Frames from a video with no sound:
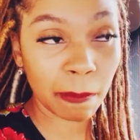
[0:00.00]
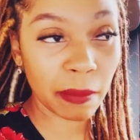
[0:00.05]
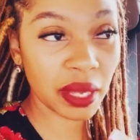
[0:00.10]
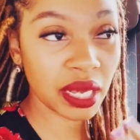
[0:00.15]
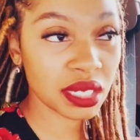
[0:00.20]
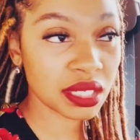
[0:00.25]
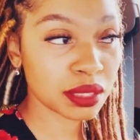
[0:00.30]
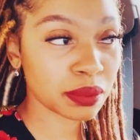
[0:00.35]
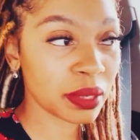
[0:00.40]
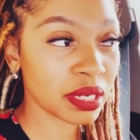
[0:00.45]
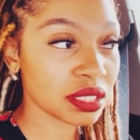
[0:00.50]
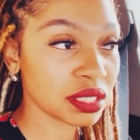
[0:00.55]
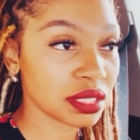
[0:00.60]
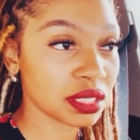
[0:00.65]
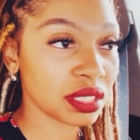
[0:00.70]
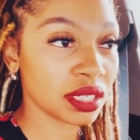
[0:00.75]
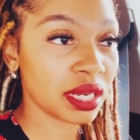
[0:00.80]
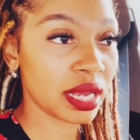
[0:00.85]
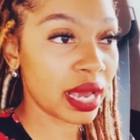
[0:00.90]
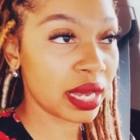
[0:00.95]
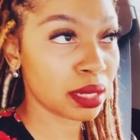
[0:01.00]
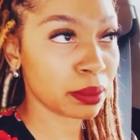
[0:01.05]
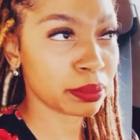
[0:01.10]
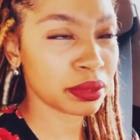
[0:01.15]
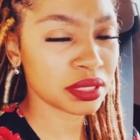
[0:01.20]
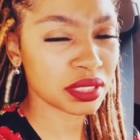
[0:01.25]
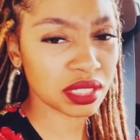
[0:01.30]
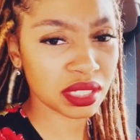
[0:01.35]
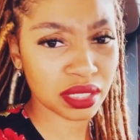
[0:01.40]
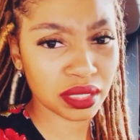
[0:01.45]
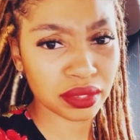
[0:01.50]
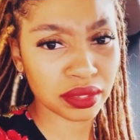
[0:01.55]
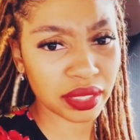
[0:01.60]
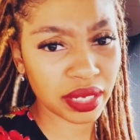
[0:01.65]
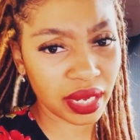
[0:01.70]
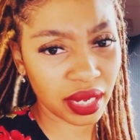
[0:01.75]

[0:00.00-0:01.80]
especially at a particular